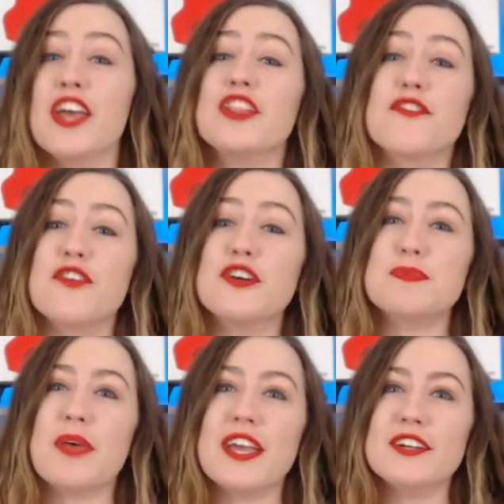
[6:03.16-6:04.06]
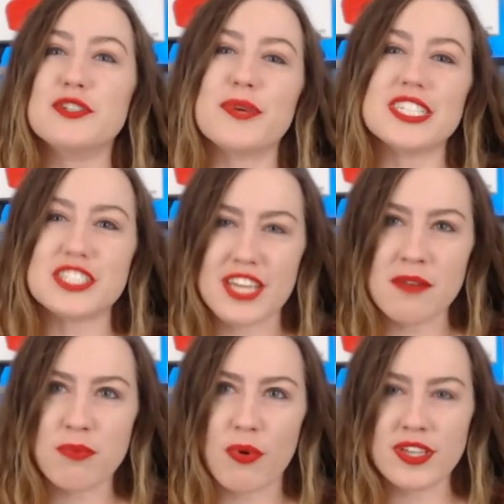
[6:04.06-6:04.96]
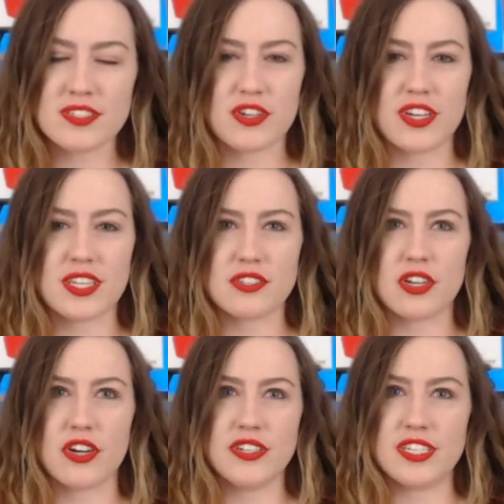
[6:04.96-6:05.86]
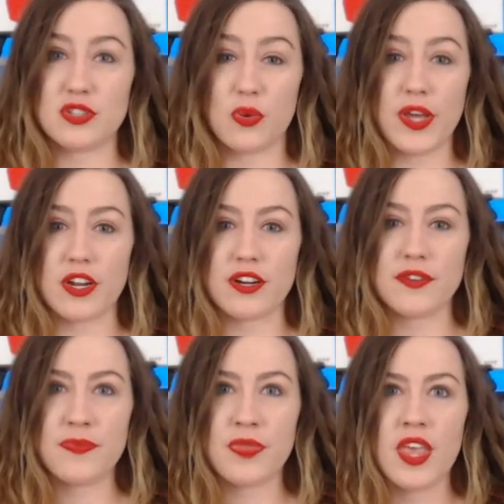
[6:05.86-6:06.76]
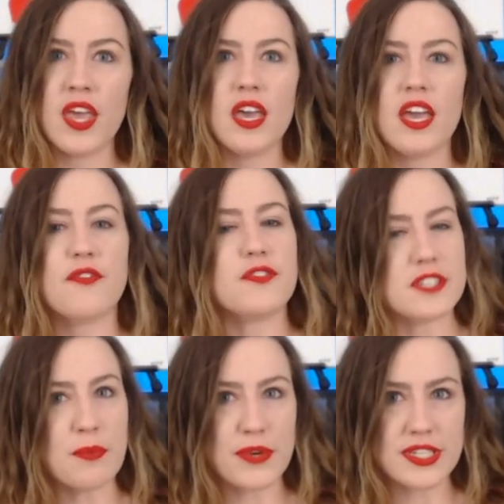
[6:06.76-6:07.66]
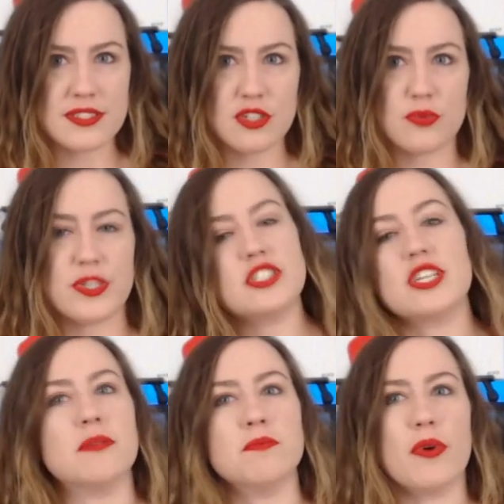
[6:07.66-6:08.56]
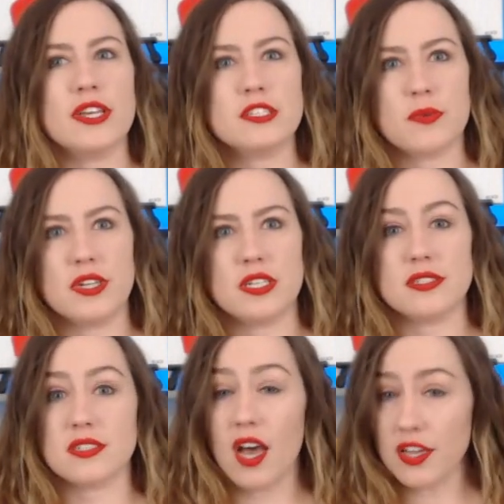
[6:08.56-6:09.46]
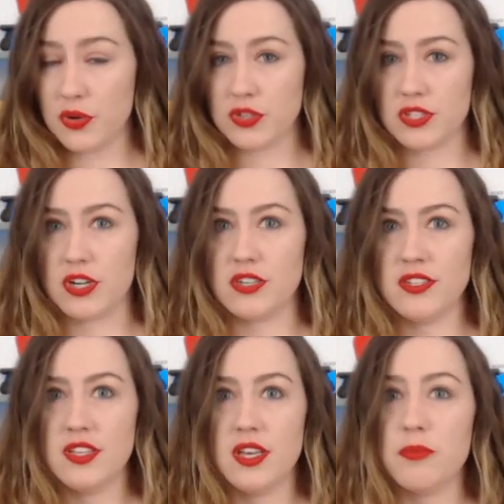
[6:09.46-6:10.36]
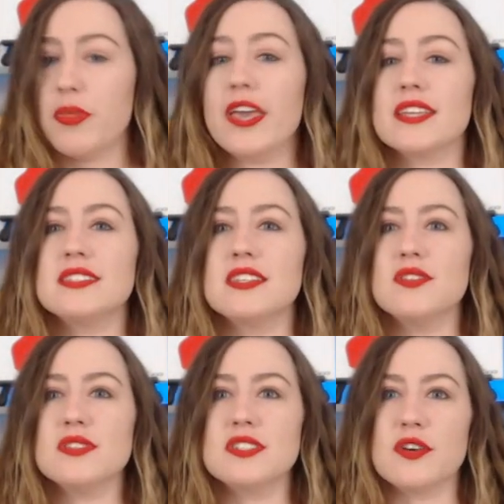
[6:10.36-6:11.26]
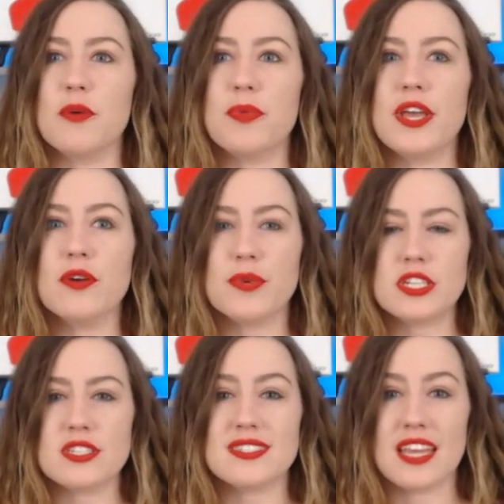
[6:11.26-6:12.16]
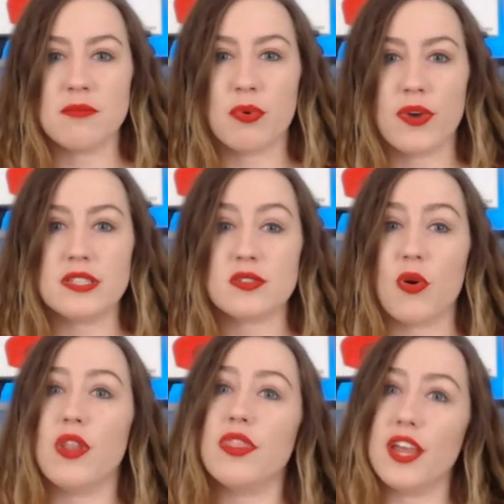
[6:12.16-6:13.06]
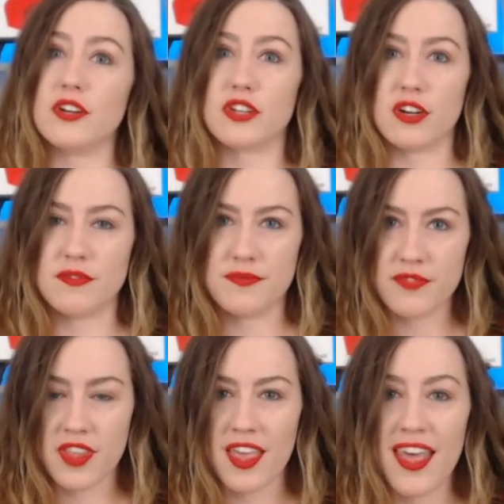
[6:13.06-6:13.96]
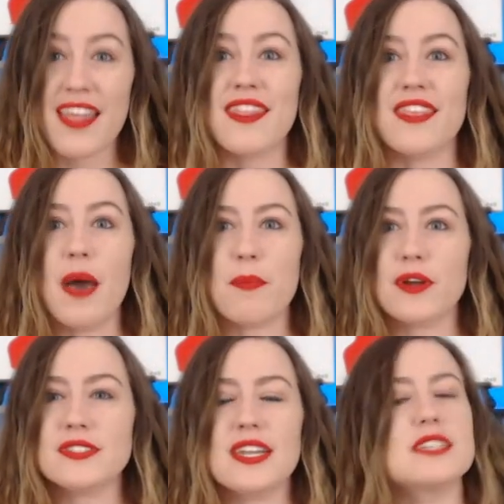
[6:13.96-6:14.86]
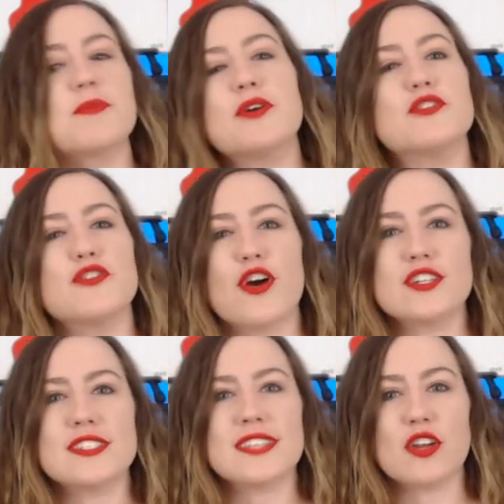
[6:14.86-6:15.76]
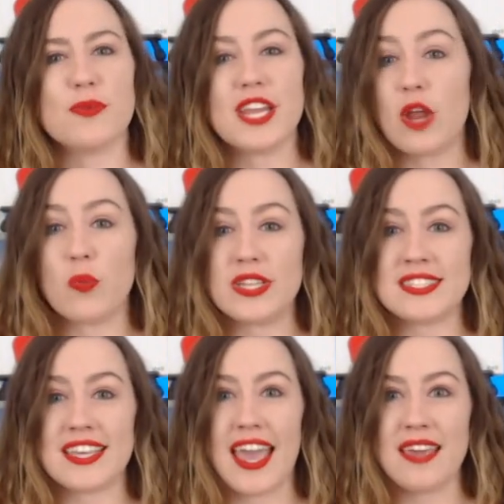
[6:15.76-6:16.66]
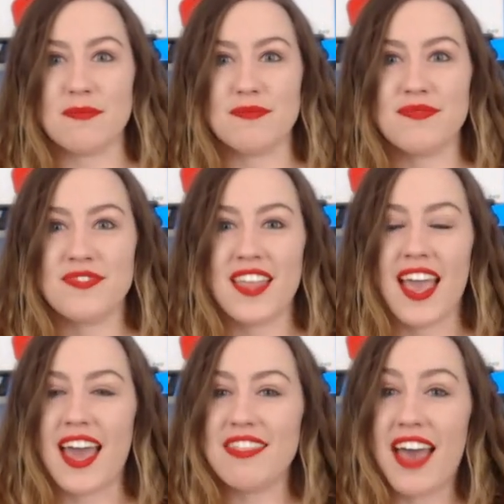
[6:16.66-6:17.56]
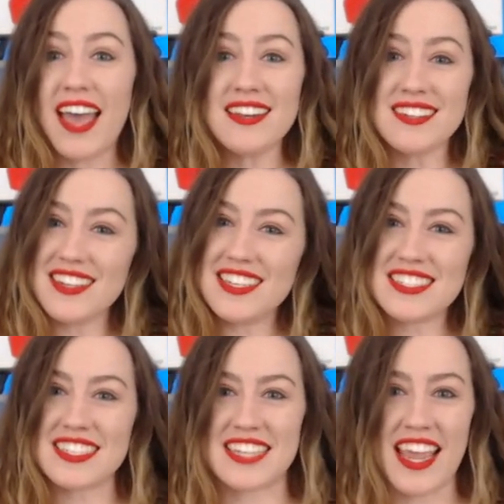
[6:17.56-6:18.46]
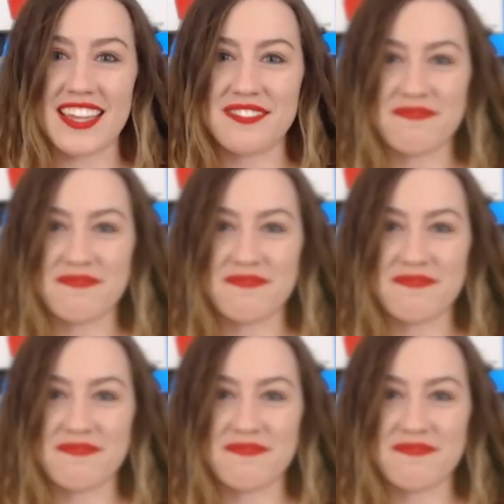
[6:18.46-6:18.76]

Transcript: The first player to reach 10 points during their turn is the winner. If for some reason you reach 10 points when it is not your turn, play continues until a player reaches 10 points on their turn. That person has built the largest settlement and wins the game. And that is Catan.